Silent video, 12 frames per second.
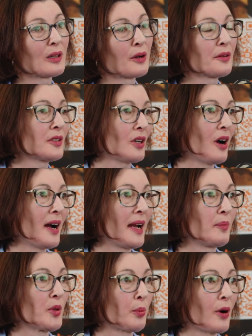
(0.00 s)
a lot of the
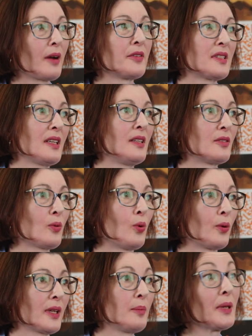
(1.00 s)
time the privacy's
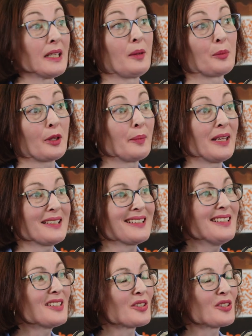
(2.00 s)
already been implemented.